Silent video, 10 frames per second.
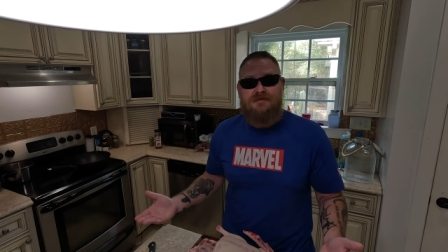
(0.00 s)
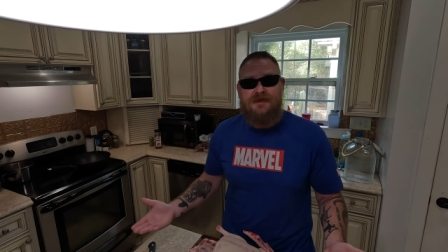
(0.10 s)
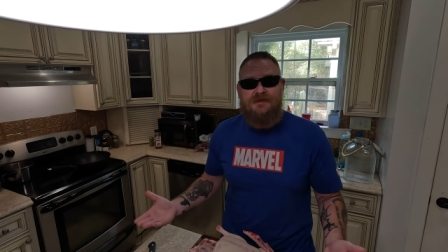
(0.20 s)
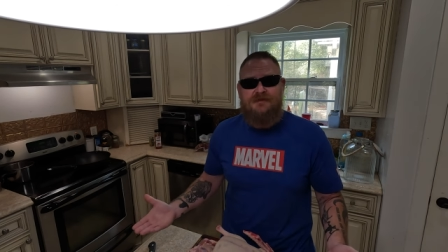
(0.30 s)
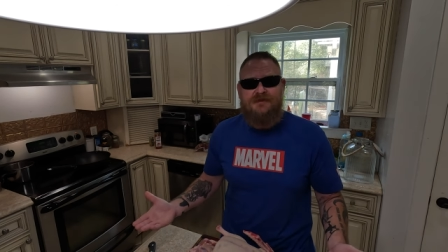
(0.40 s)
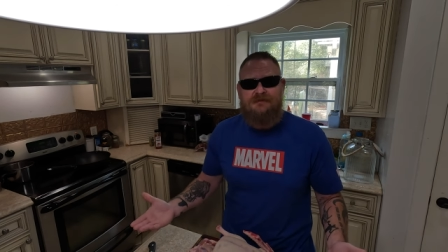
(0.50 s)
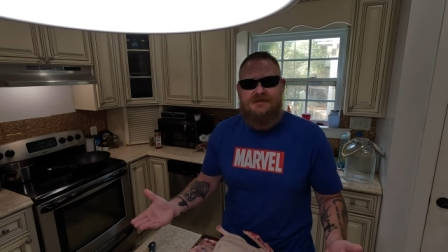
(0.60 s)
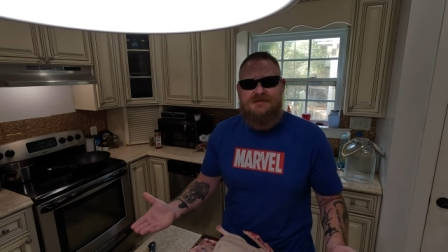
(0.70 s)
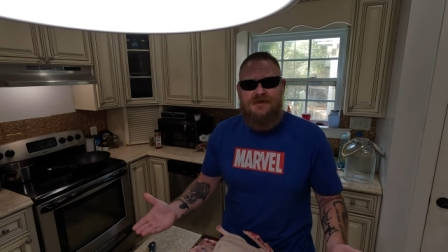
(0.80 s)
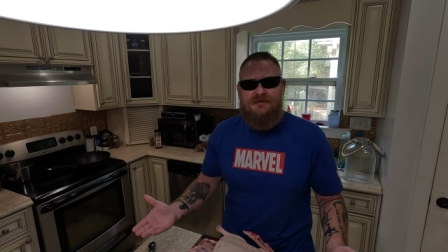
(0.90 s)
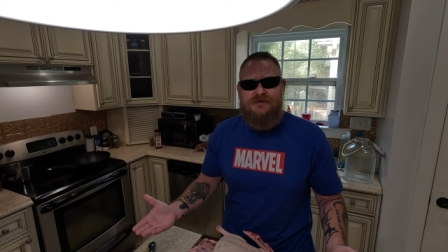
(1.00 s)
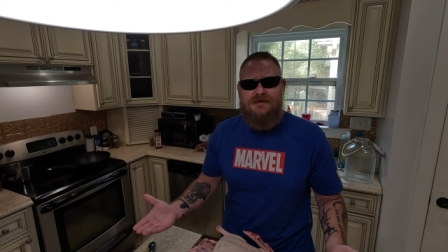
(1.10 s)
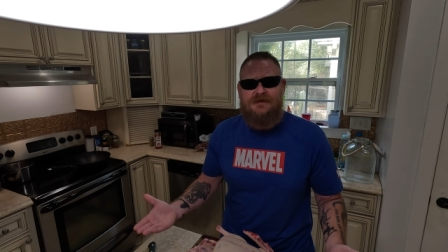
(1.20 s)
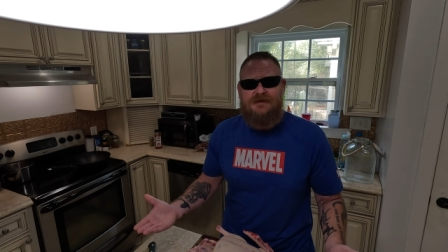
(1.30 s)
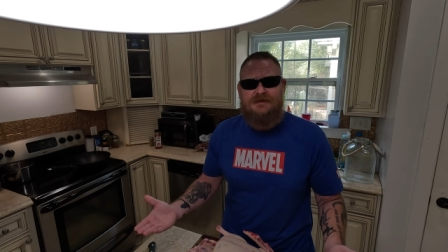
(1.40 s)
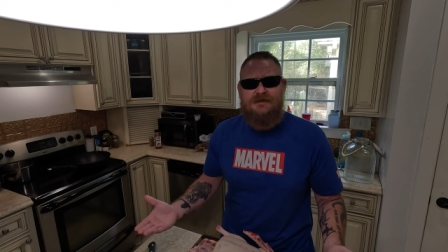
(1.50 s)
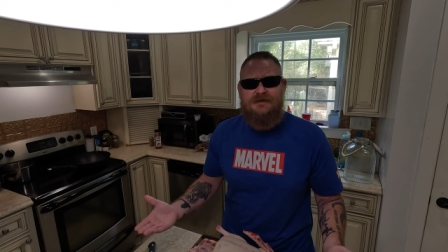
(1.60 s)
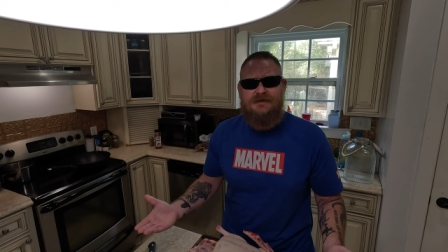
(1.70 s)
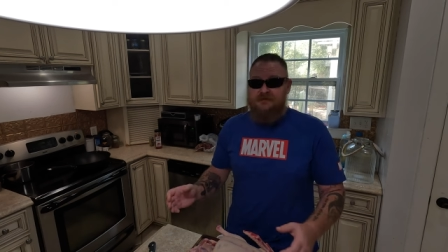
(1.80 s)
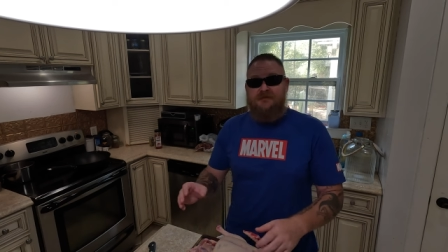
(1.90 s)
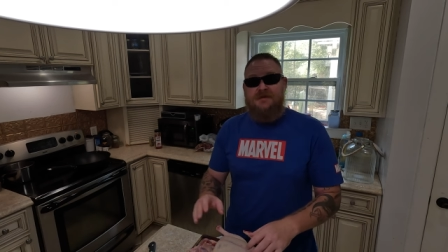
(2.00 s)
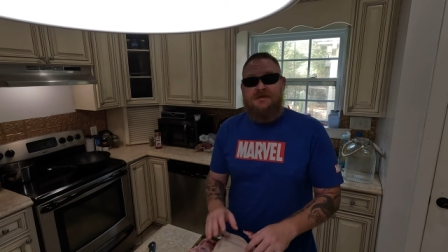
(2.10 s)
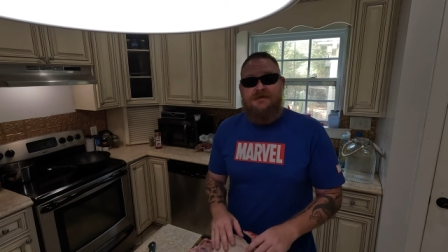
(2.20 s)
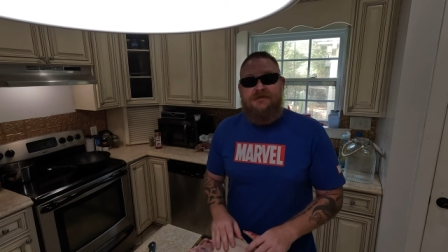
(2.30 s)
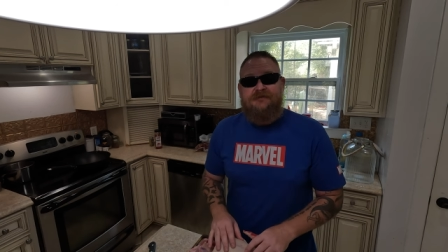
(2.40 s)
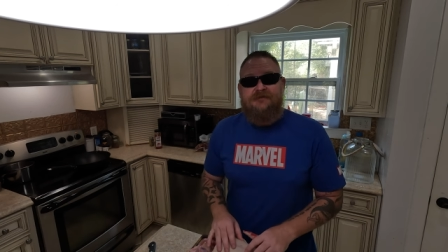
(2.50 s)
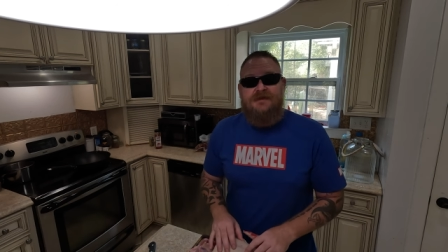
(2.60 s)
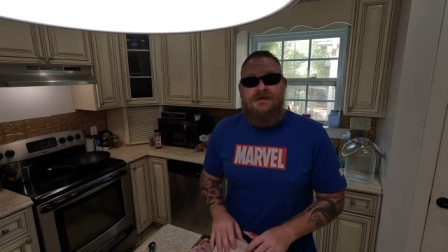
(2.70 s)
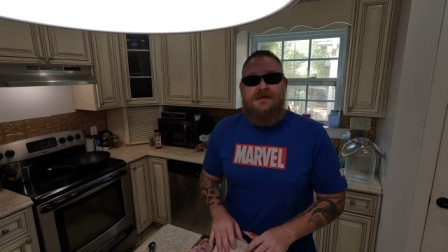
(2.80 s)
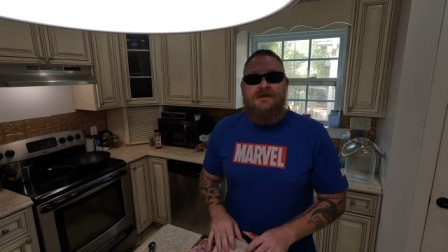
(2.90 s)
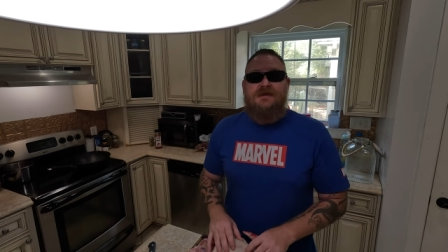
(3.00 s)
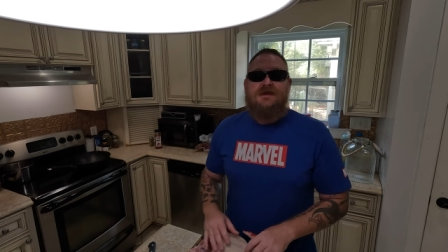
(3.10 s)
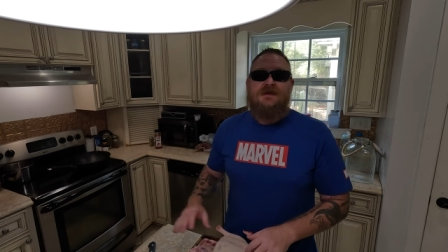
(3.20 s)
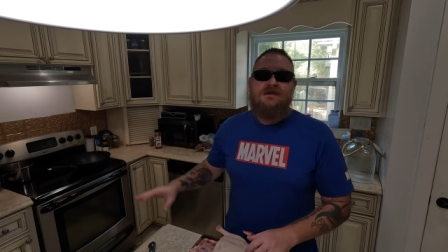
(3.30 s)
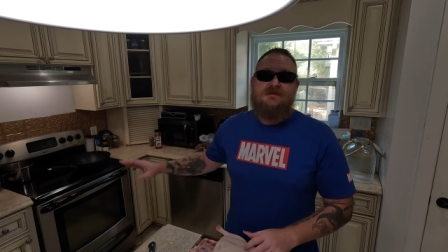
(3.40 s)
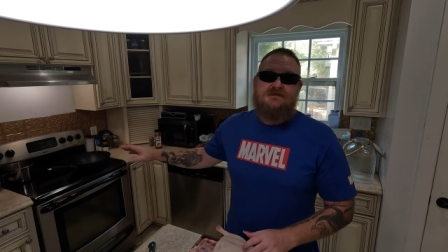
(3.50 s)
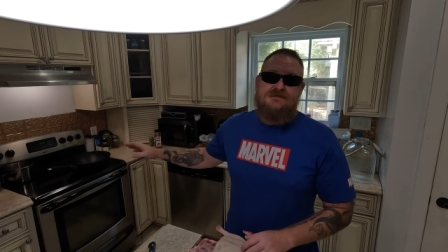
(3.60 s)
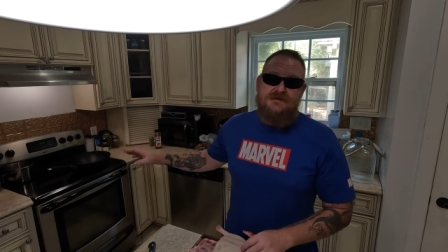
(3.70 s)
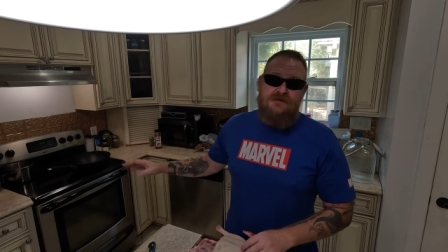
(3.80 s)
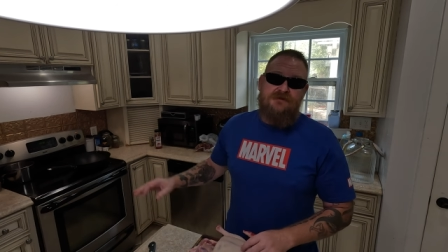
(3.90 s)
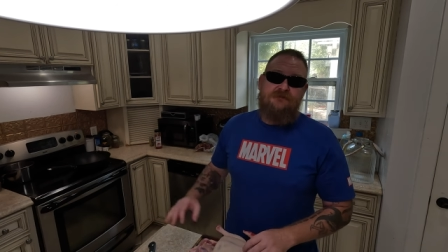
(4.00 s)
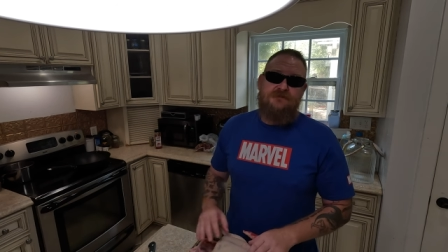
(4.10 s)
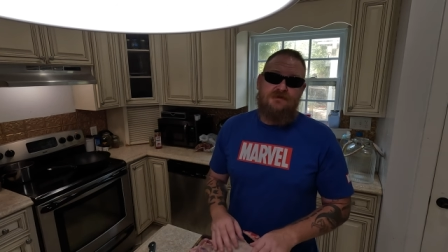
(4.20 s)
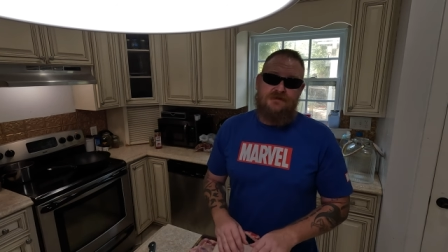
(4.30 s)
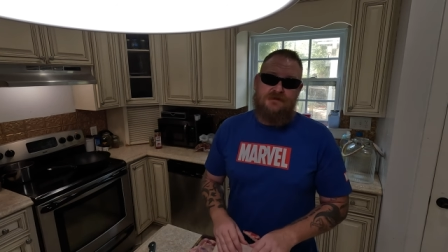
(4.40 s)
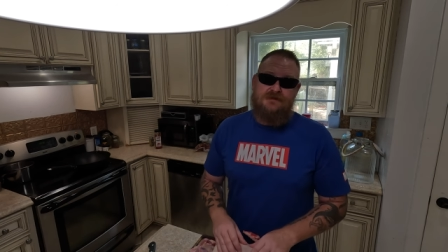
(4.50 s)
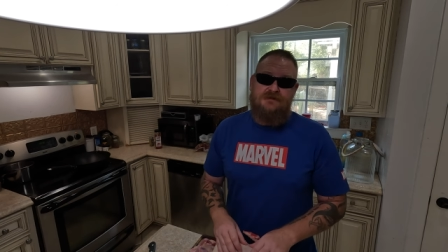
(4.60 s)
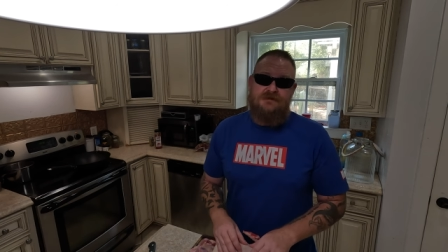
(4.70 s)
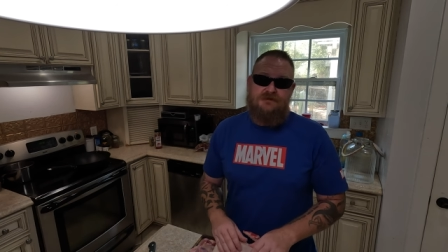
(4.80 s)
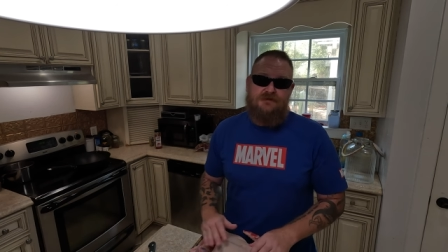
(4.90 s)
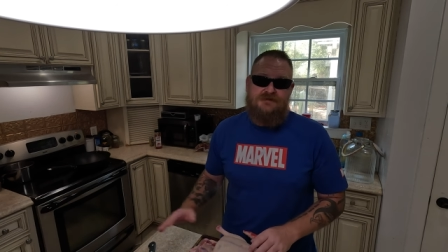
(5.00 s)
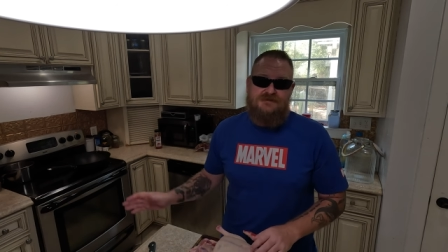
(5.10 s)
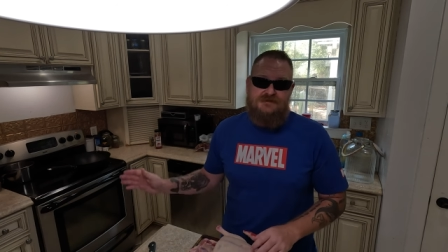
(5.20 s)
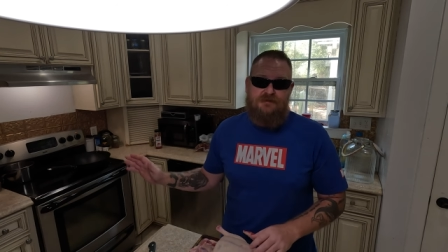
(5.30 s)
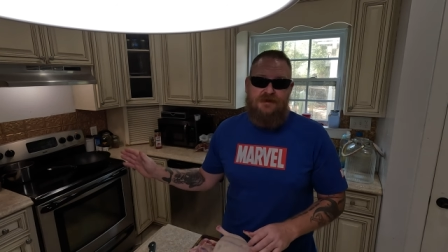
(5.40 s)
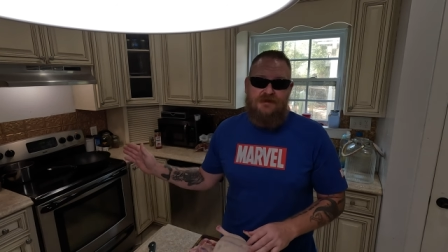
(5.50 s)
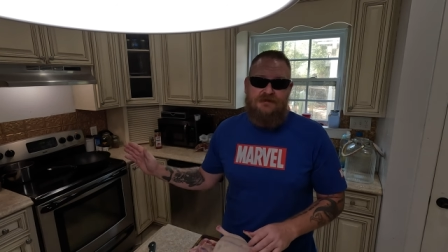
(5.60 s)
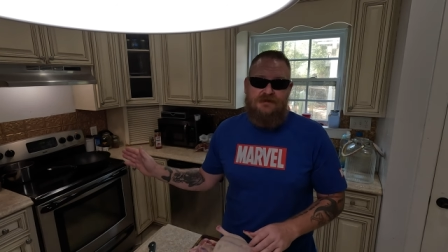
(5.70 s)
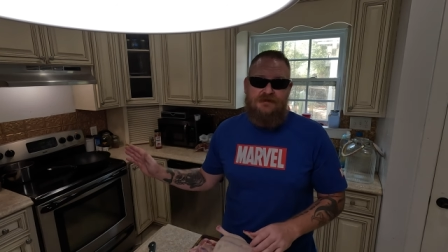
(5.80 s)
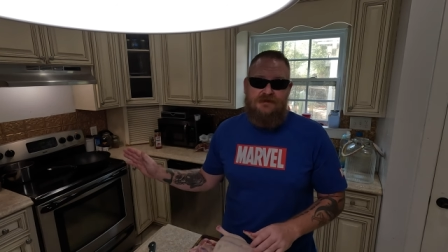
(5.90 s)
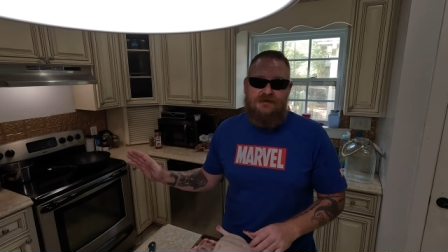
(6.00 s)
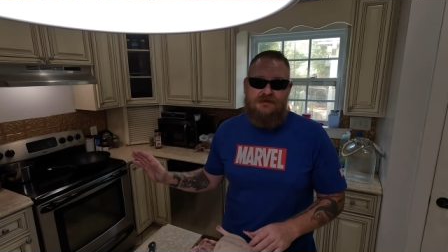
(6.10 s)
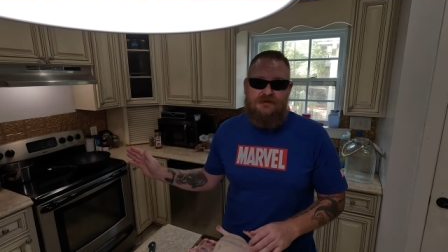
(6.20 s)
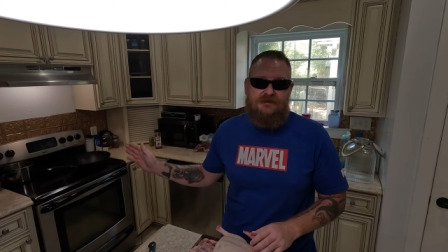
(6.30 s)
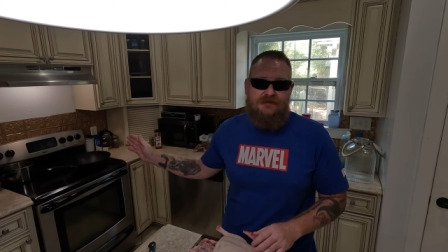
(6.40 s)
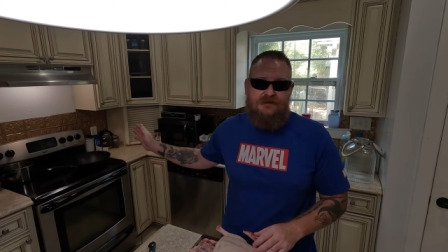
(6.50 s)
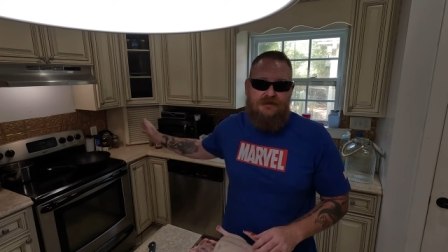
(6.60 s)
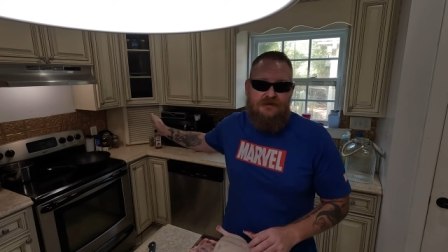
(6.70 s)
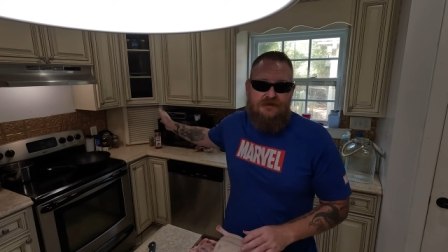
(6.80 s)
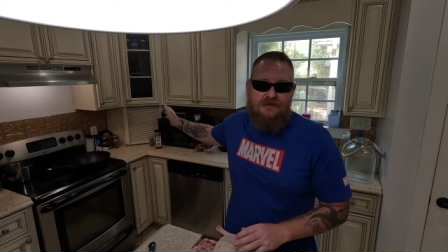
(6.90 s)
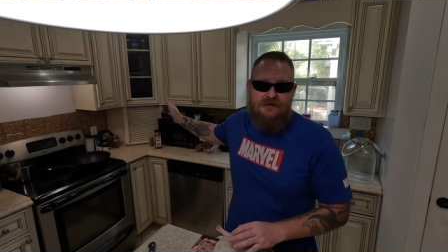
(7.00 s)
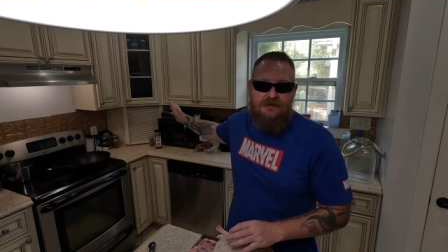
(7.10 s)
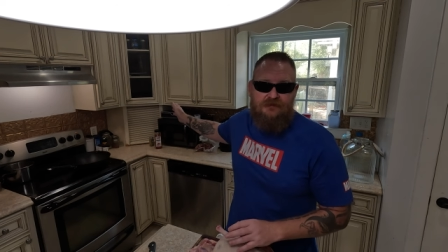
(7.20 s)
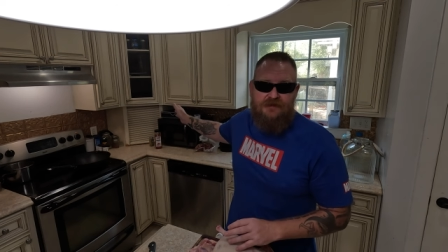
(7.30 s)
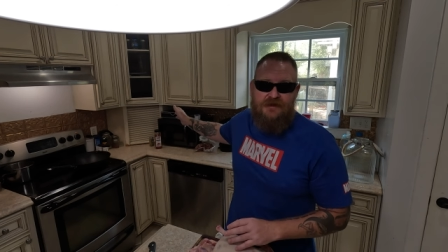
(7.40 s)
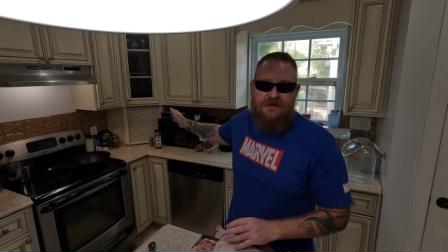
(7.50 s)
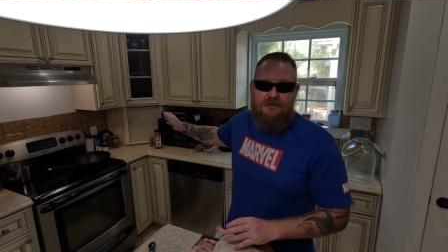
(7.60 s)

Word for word: play with a Muscovy duck. Funny enough, in South Florida, which is practically the